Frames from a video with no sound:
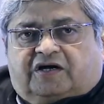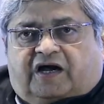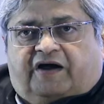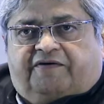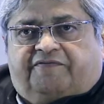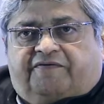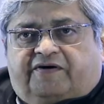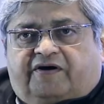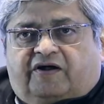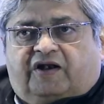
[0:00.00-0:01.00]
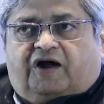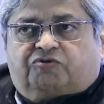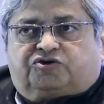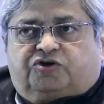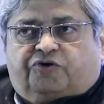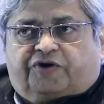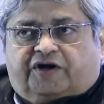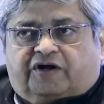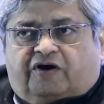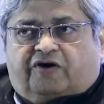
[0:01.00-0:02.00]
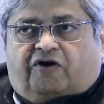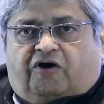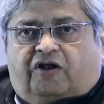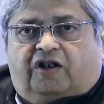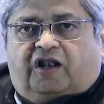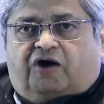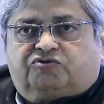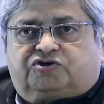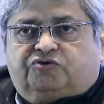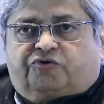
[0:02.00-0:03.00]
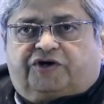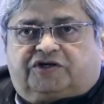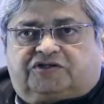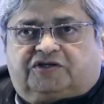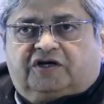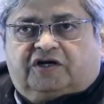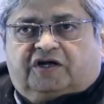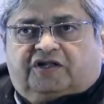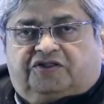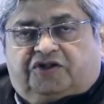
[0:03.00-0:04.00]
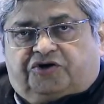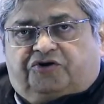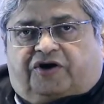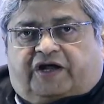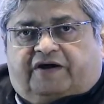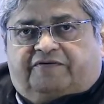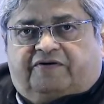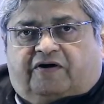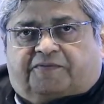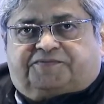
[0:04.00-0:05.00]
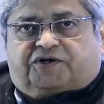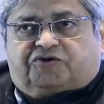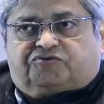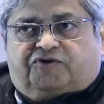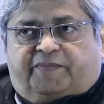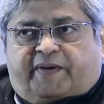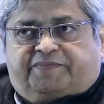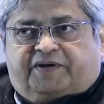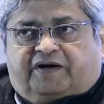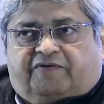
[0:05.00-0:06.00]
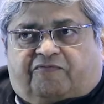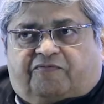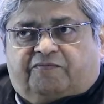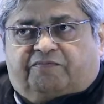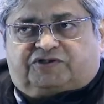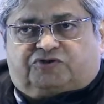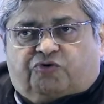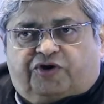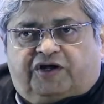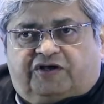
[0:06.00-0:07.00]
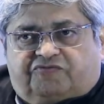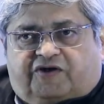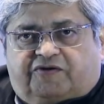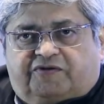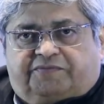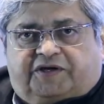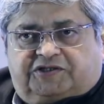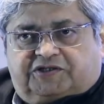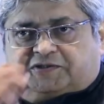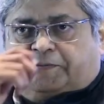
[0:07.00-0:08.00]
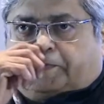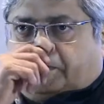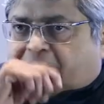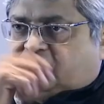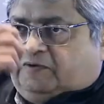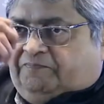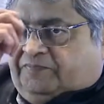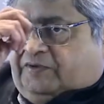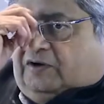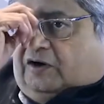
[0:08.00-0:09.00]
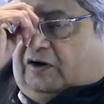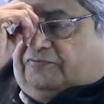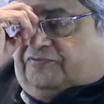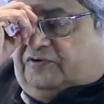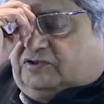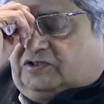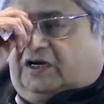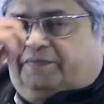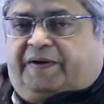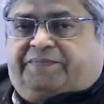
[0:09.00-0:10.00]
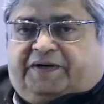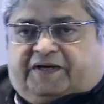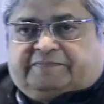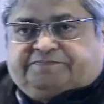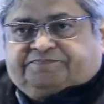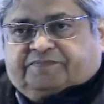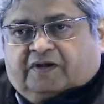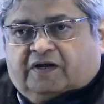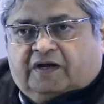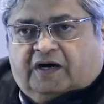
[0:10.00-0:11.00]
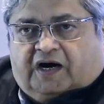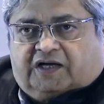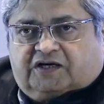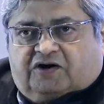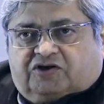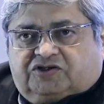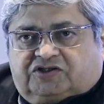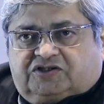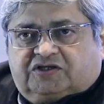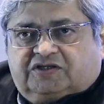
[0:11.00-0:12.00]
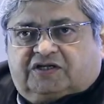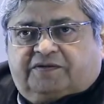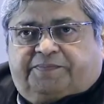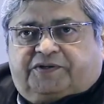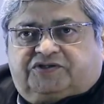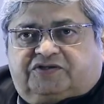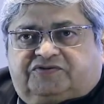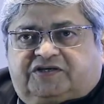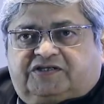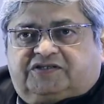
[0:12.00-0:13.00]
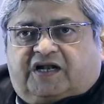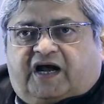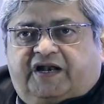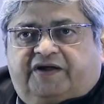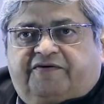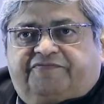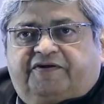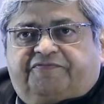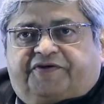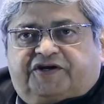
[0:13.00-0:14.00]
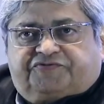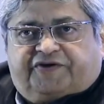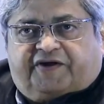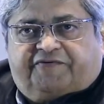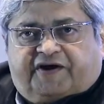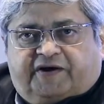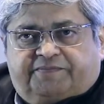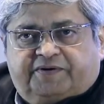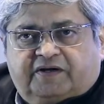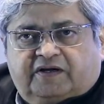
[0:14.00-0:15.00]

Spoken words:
have loud snoring, or all loud snorers need not have obstructive sleep apnea. But snoring is one of the major symptoms of sleep apnea. Other causes that the person says that I never feel fresh when I wake up.